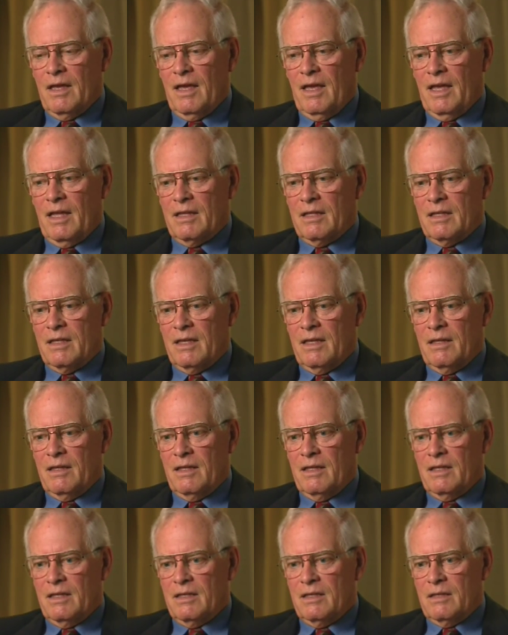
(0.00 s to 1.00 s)
And
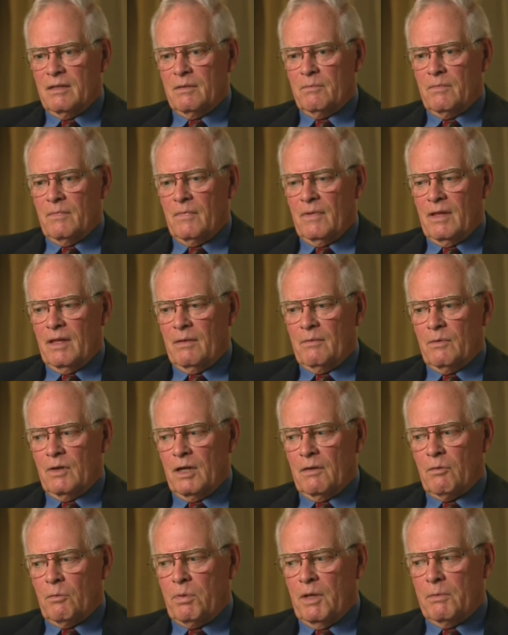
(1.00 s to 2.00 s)

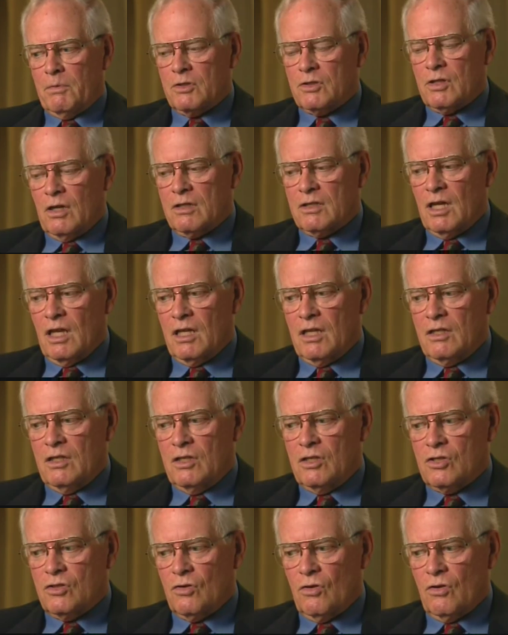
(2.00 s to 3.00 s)
whenever people start telling
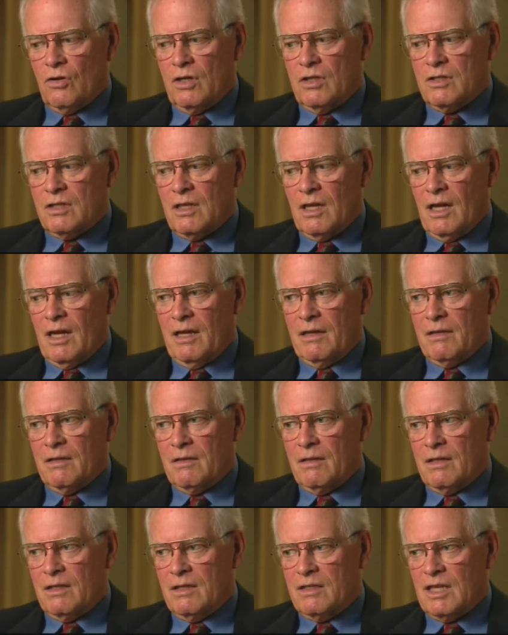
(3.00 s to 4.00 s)
these stories, I
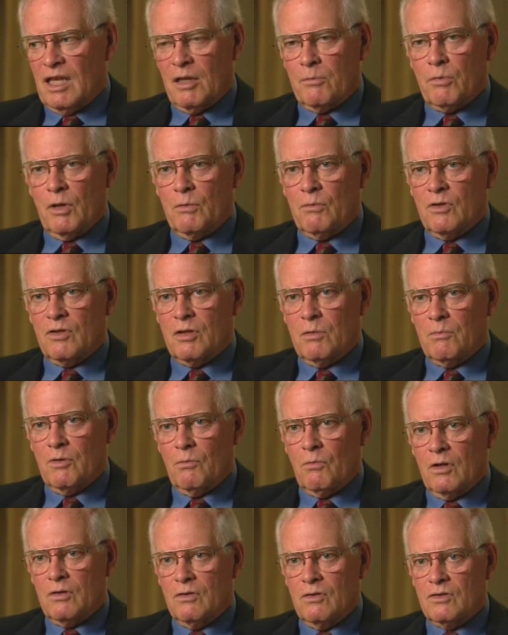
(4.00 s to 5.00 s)
celebrate with them
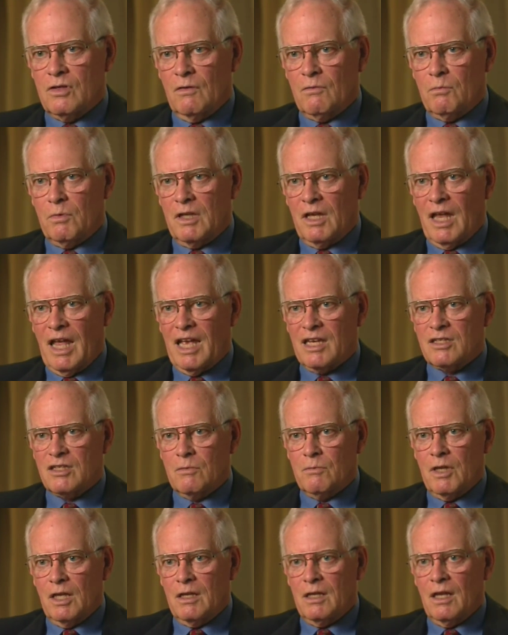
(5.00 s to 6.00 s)
the wonders of it, but I ask
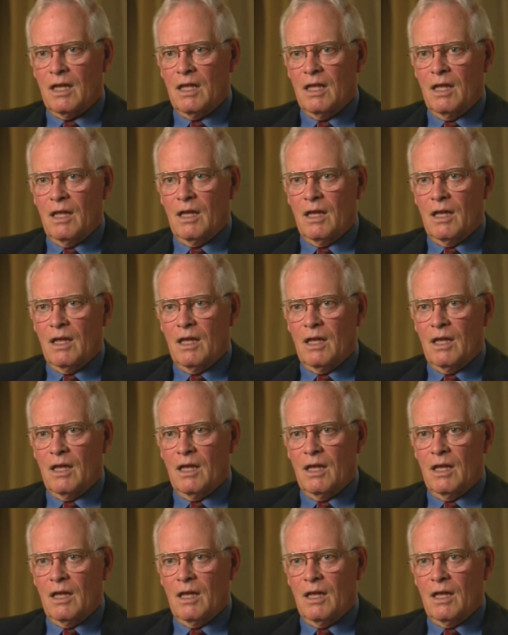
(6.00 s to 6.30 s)
them then,